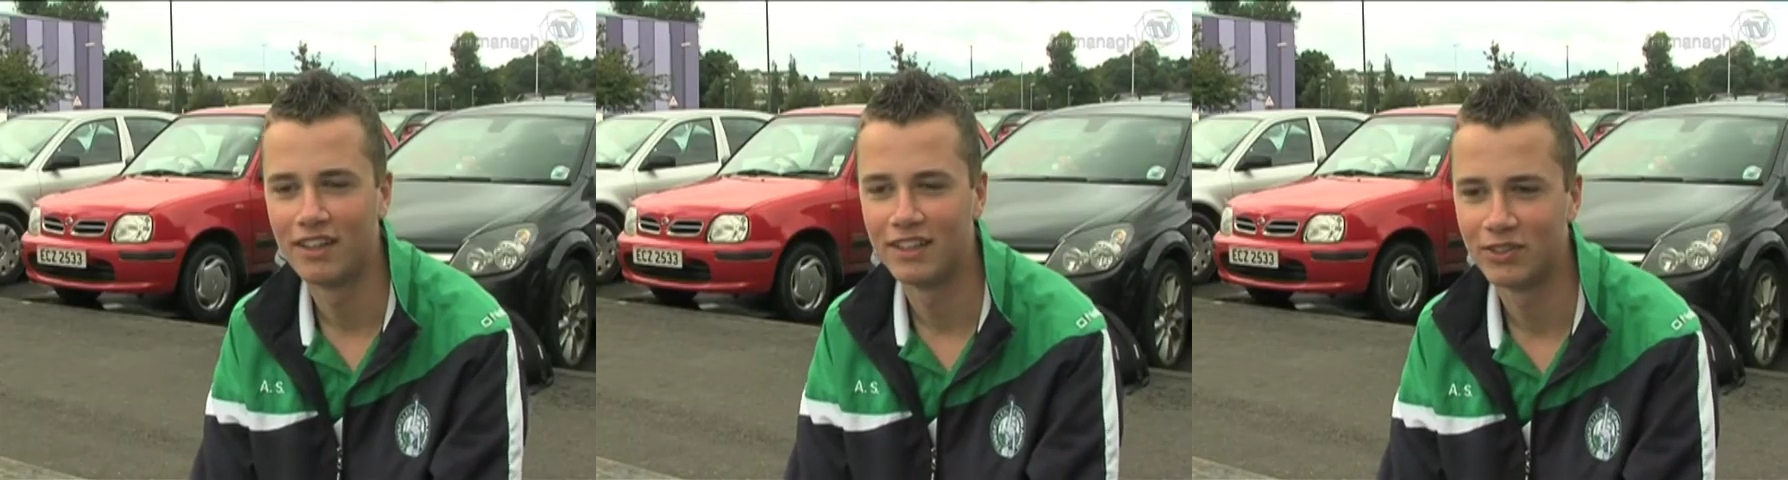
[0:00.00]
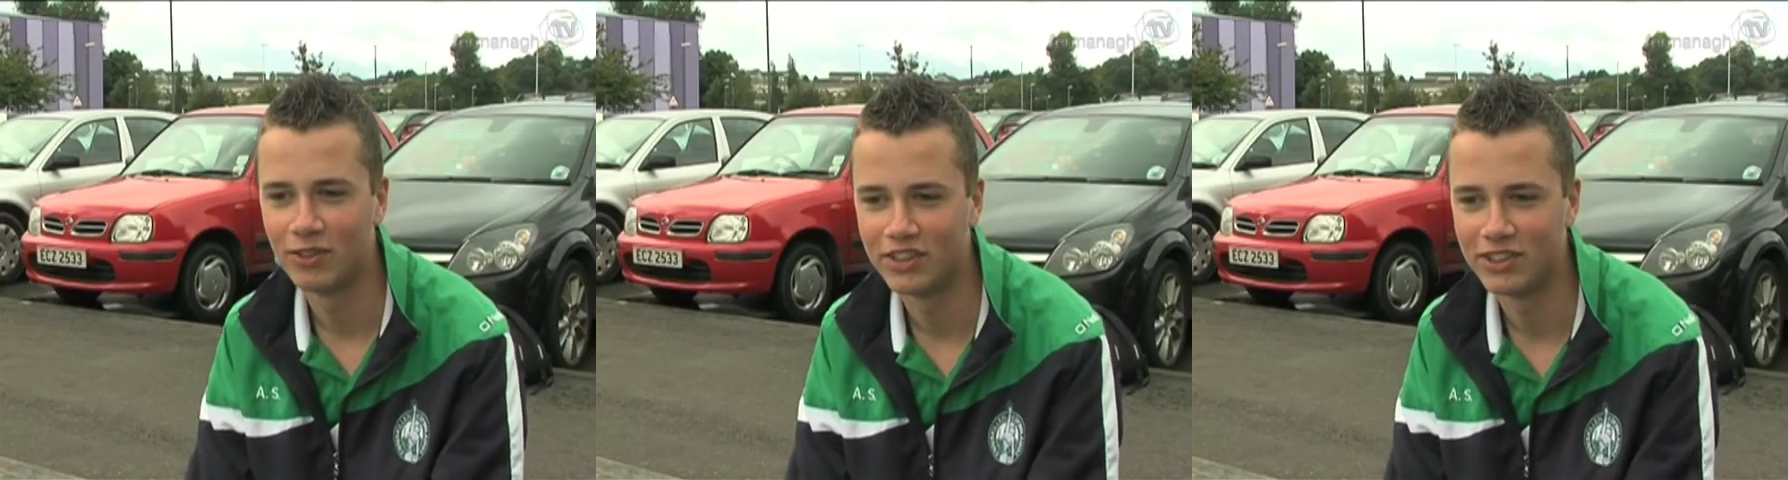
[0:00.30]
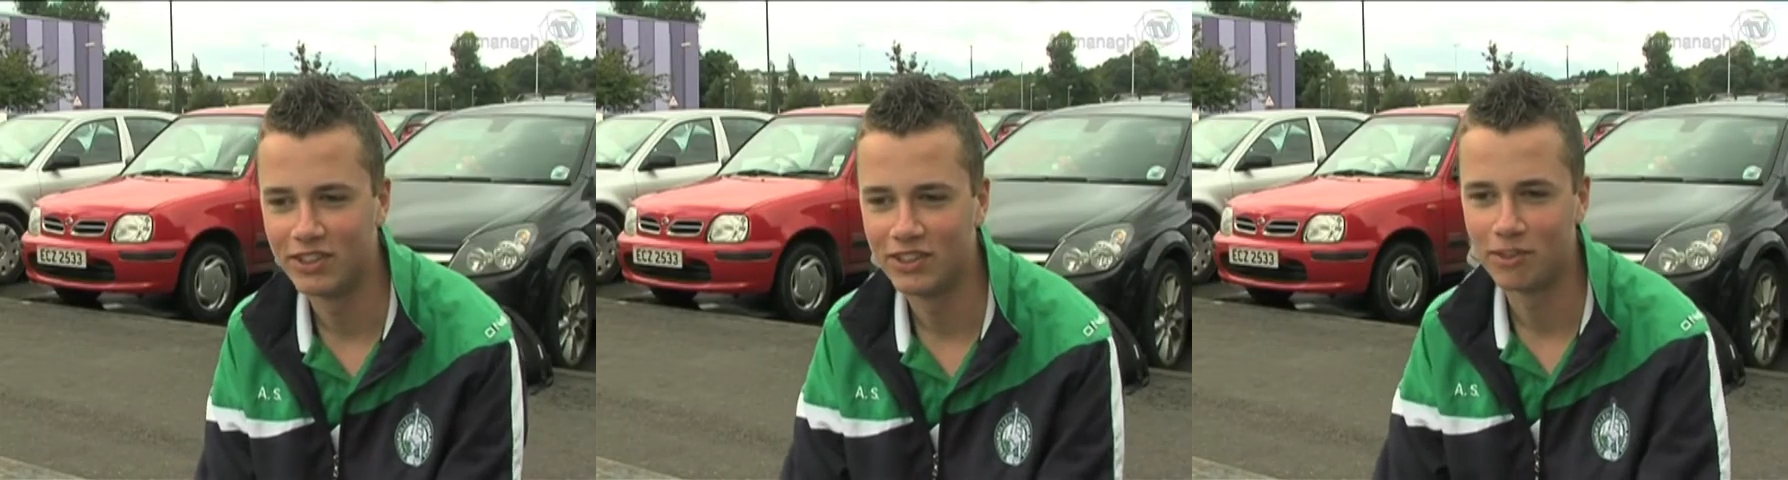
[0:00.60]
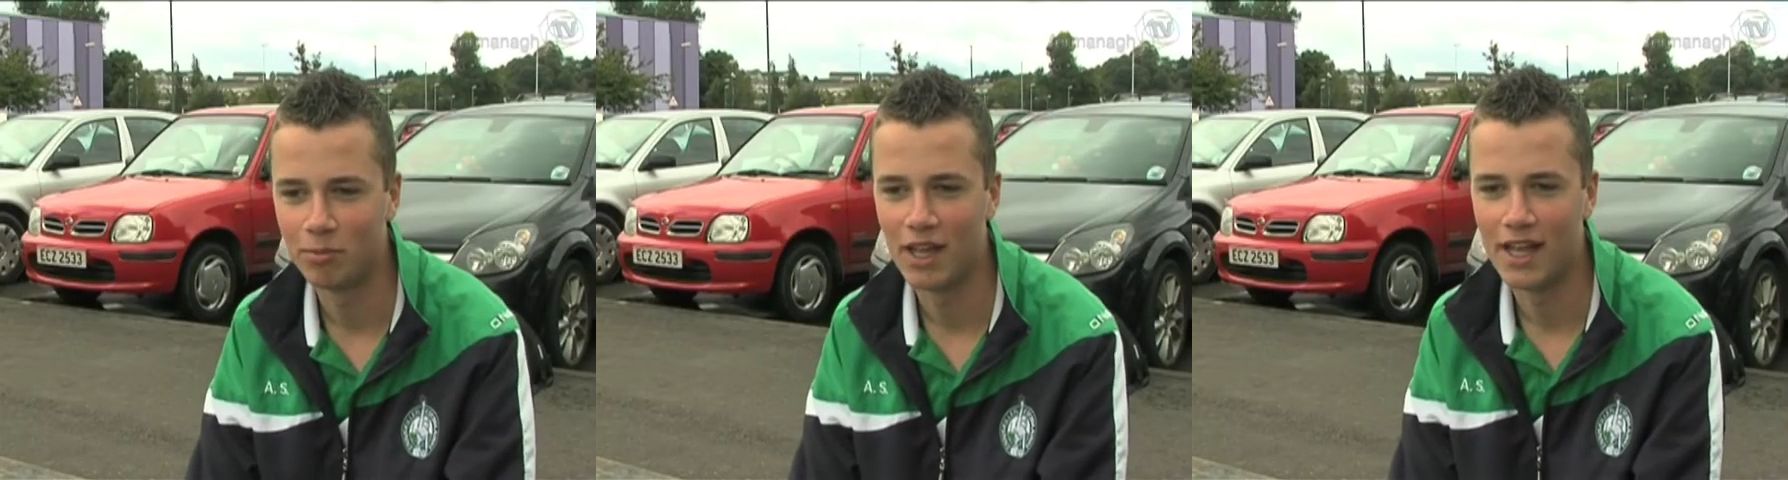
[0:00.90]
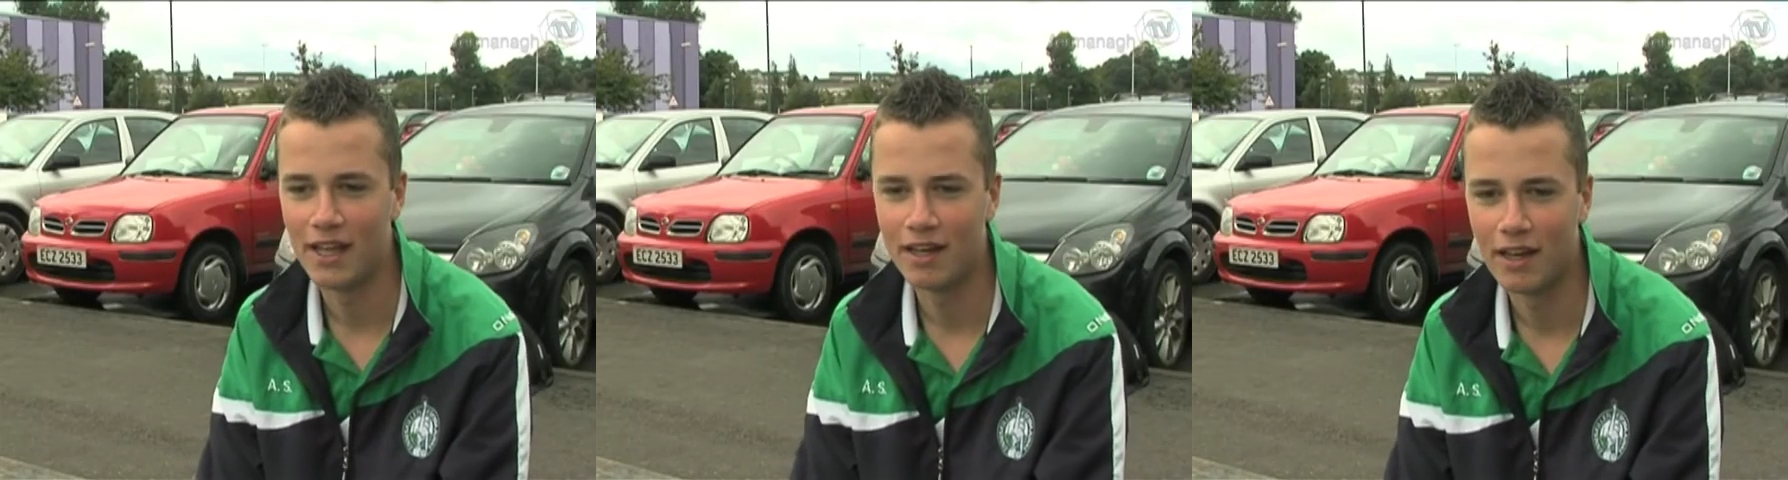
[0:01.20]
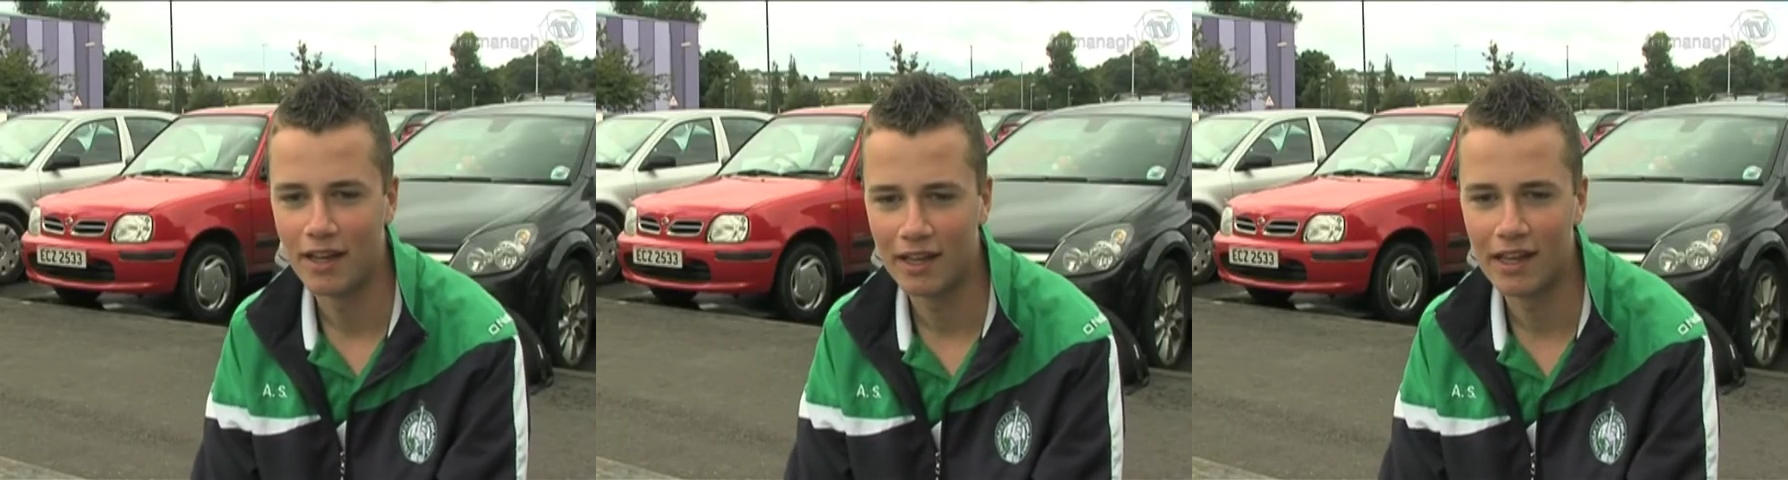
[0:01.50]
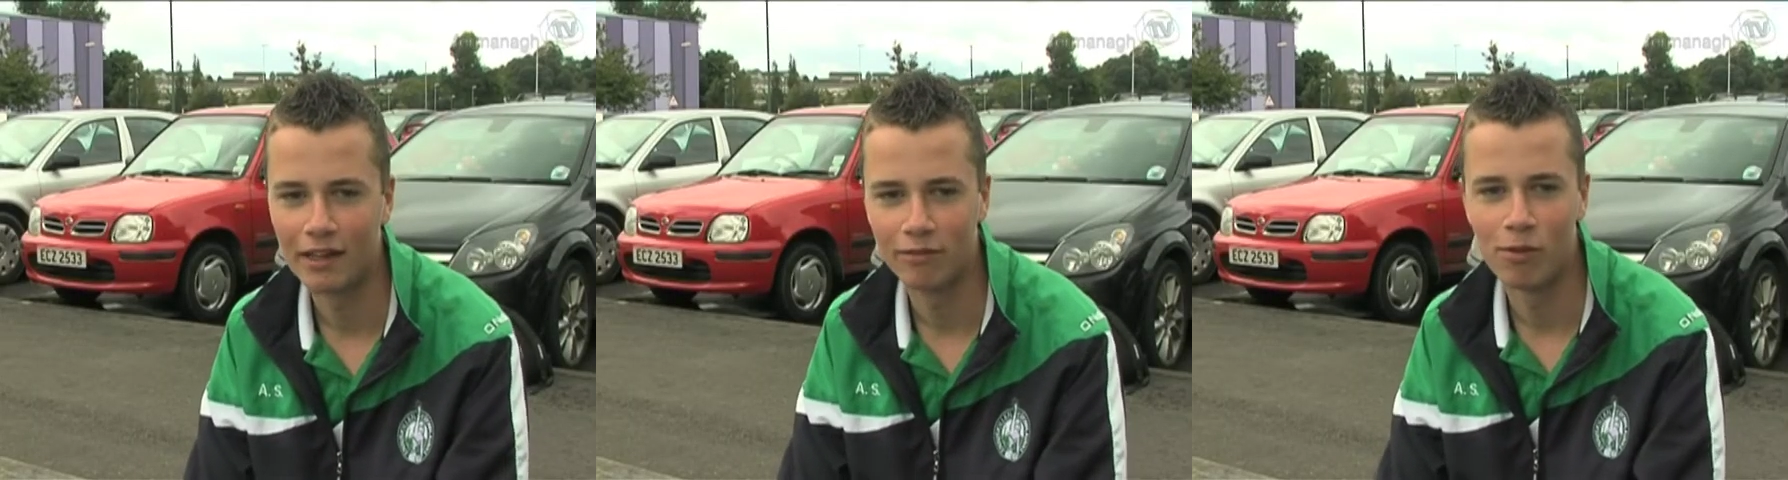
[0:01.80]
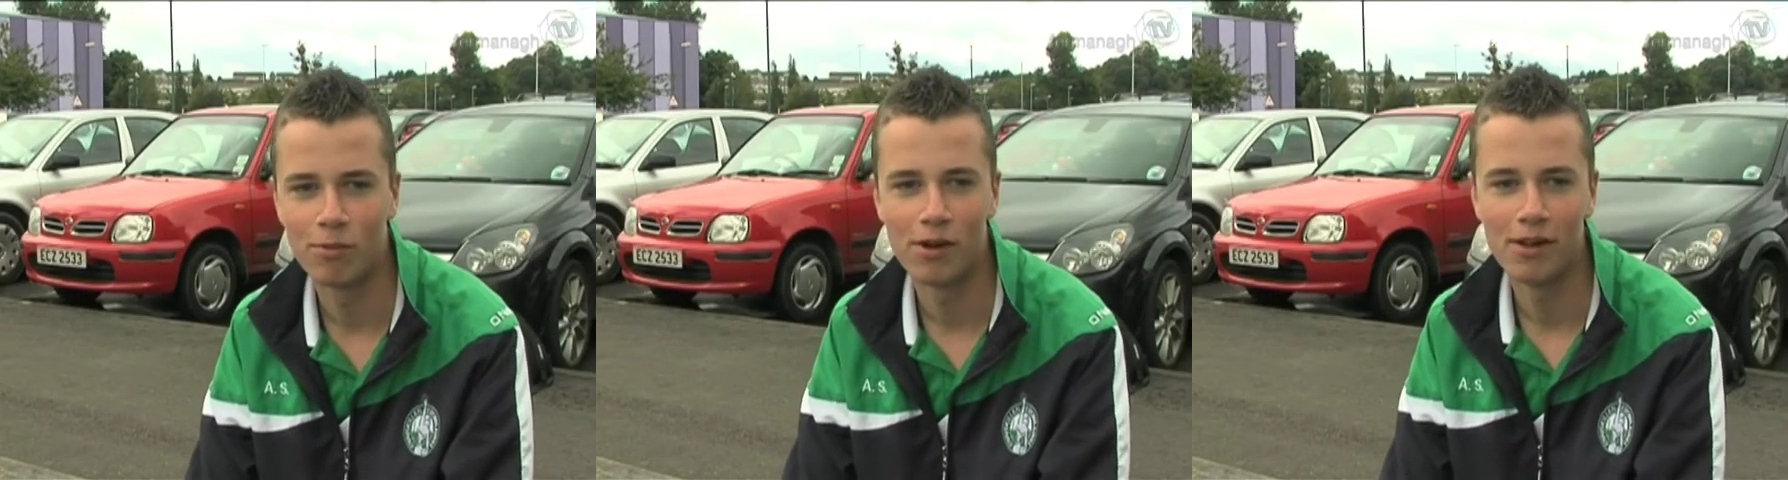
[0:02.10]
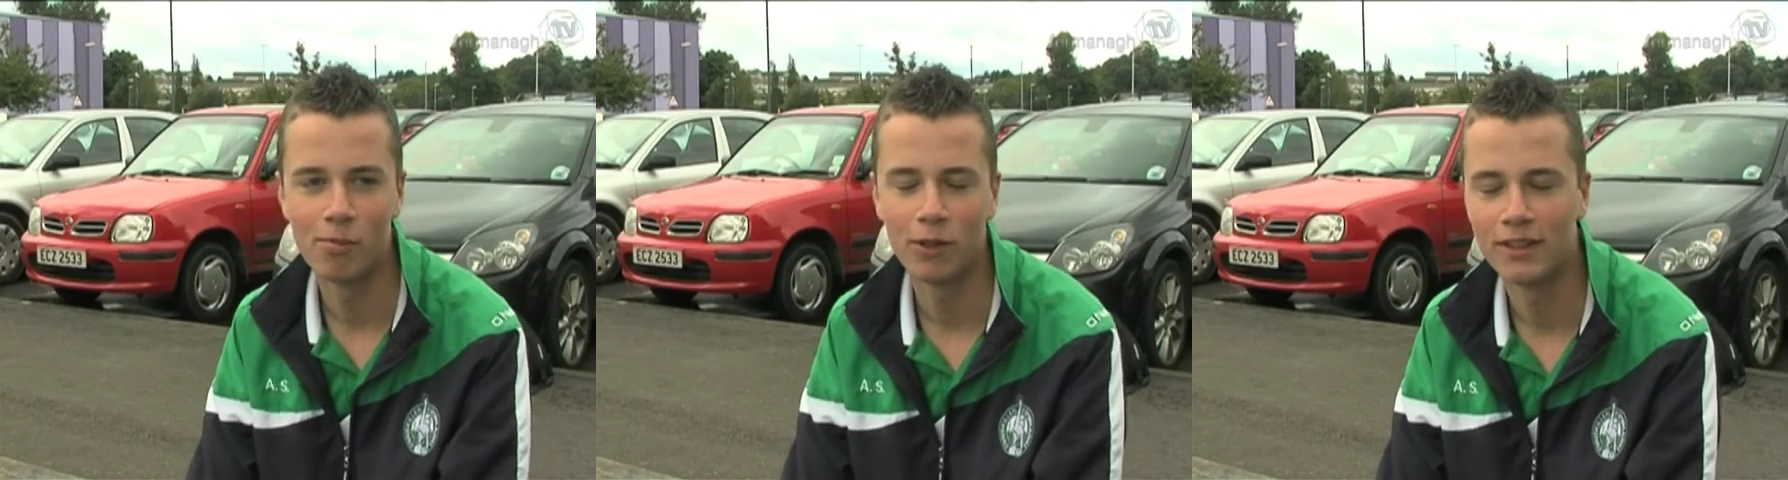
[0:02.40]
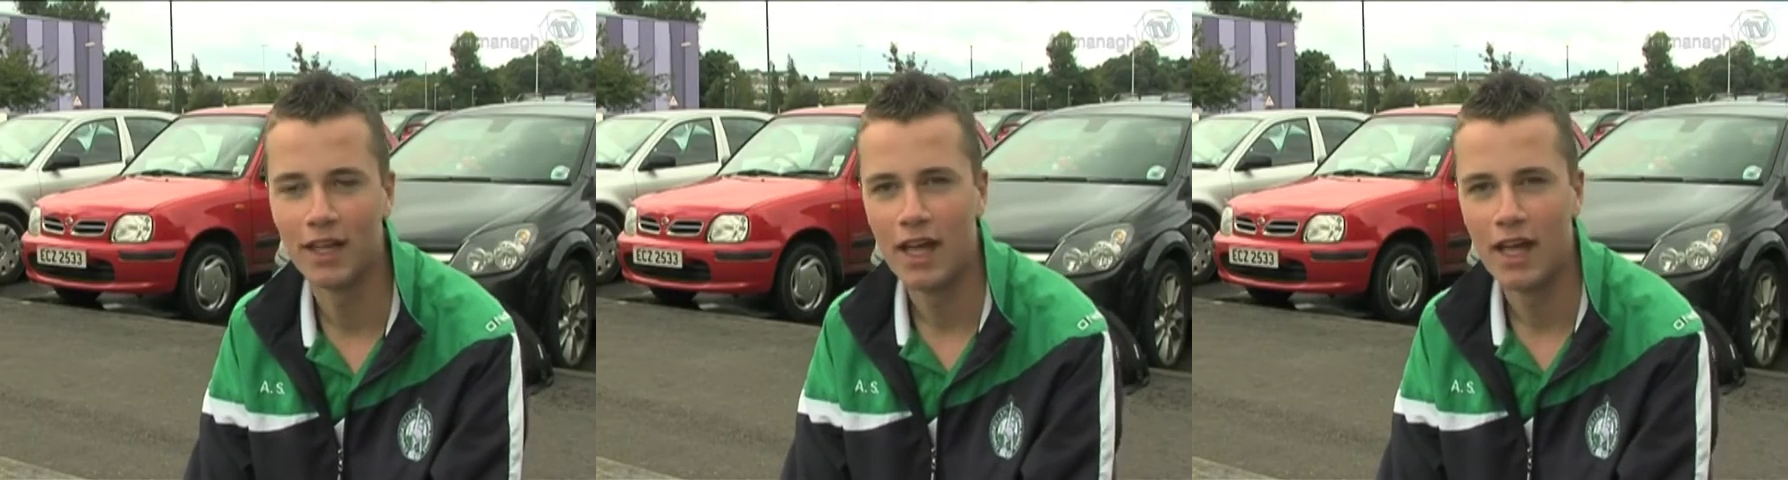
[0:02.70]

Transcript: as I wasn't used to playing Gaelic football, but